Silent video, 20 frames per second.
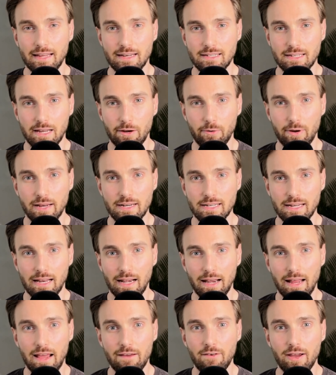Series
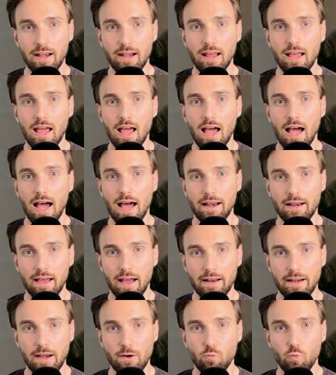11 and
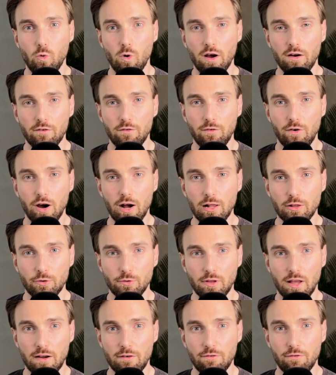added one file to
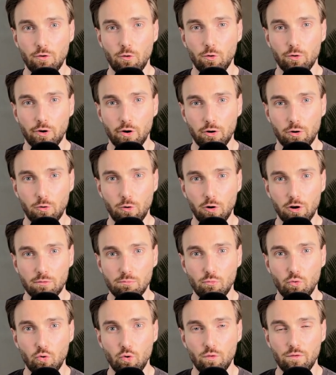that folder called
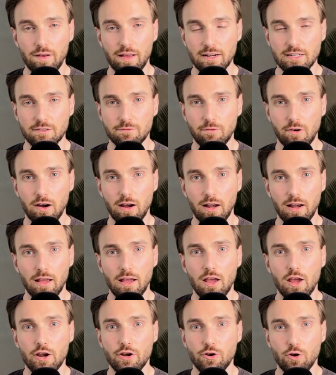
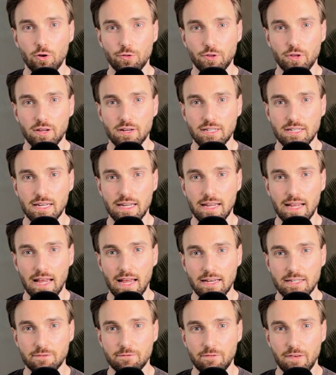
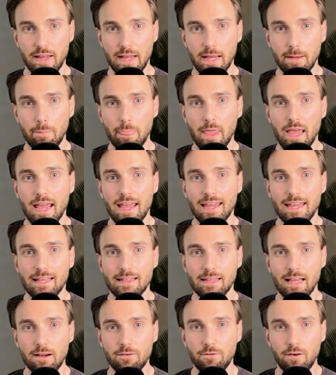movebilsfile.csv.
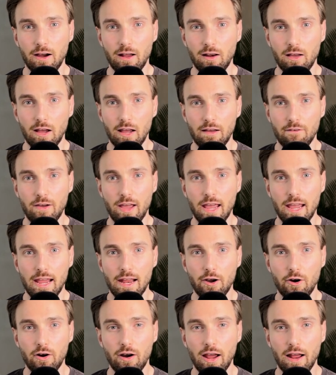In that file I have a
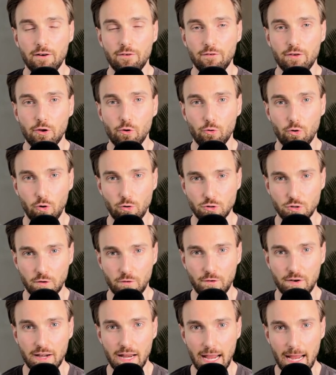header and few rows
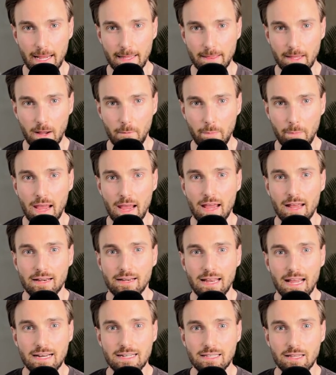of data.
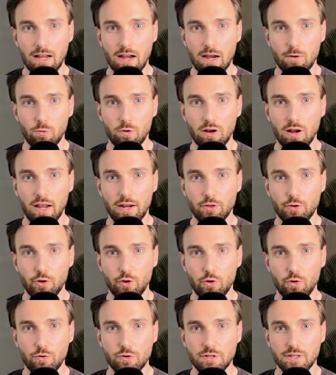Next I would like to
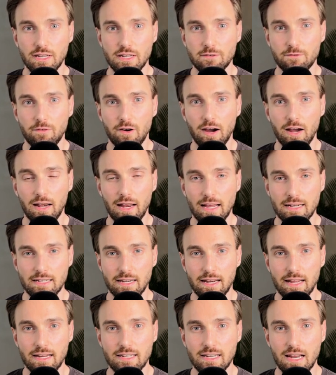use this file as
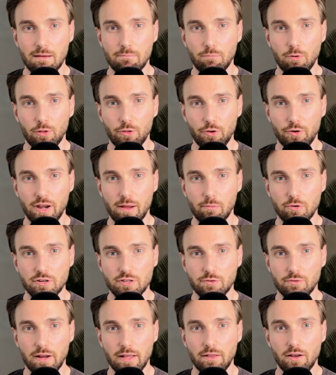an example to
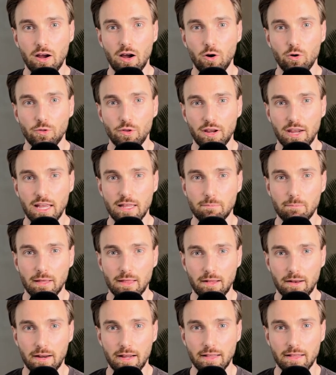demonstrate how the get
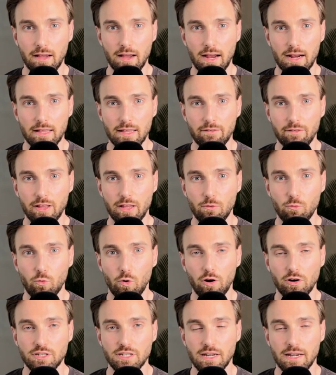metadata activity
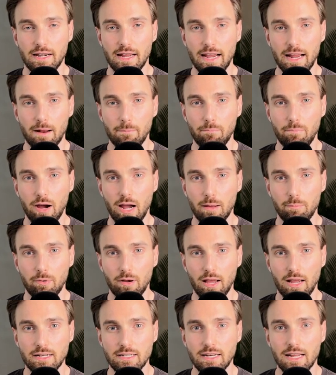works in data
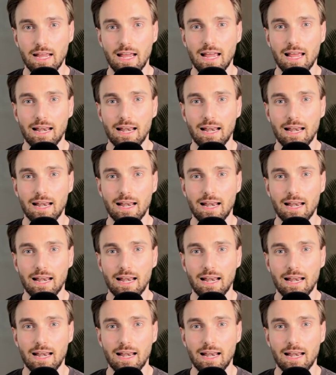pipelines.